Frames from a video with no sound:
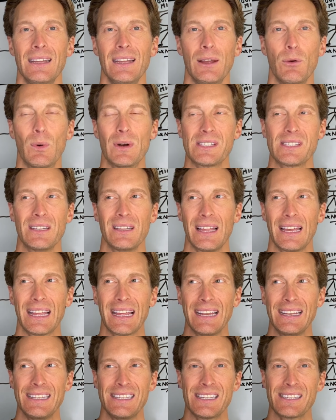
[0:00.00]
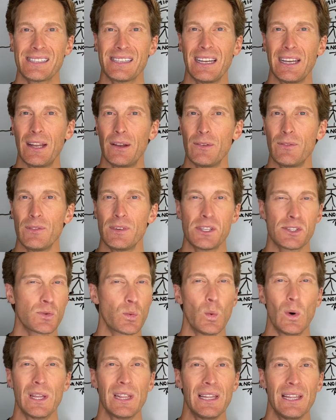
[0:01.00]
It wasn't like I just did it, just
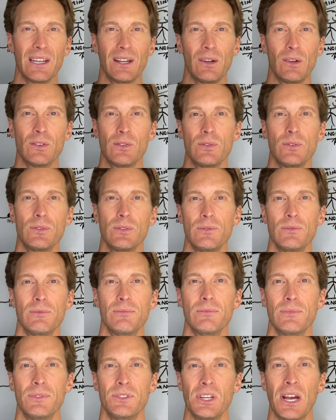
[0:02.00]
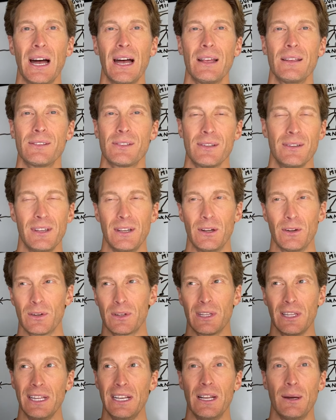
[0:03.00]
one little job, you know,
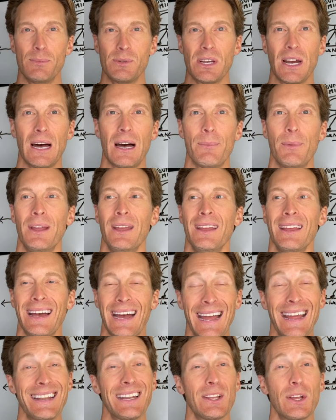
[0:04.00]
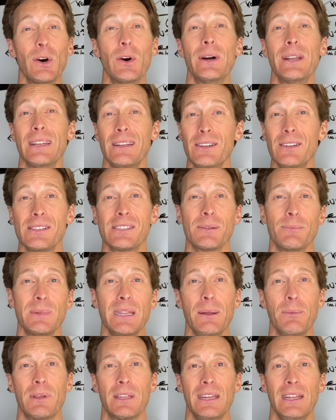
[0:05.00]
cleanup job. I had to go in and do some
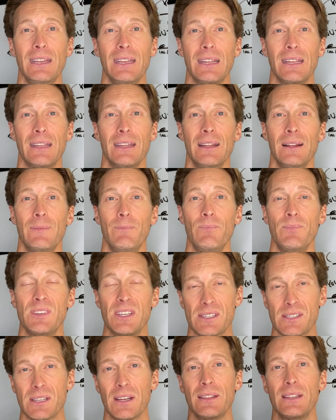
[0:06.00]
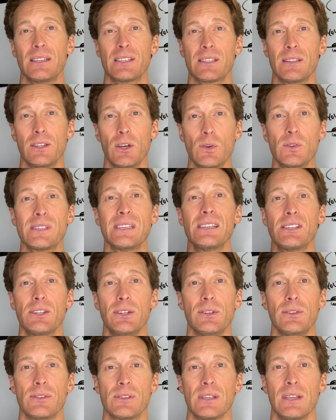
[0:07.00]
deep cleaning just on this, those
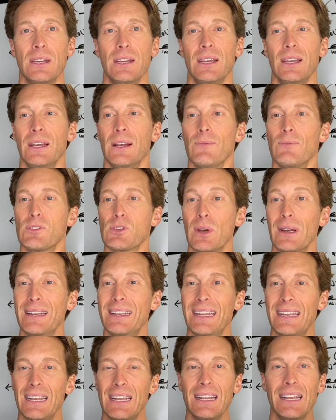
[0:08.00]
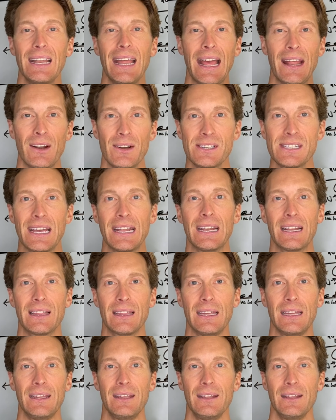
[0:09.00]
issues. So I did it
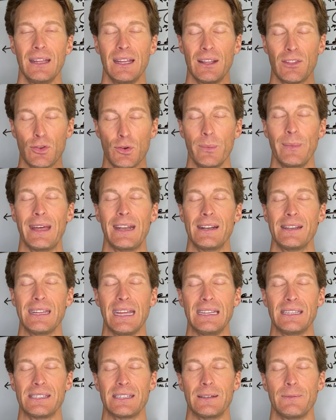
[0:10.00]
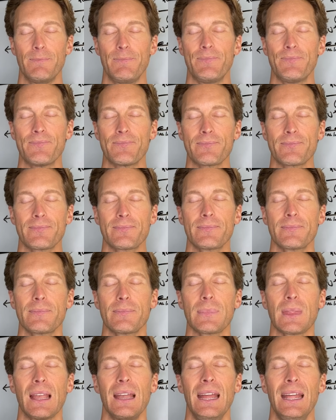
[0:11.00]
energetically through meditation.
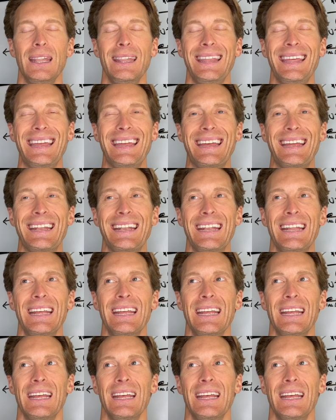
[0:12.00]
And then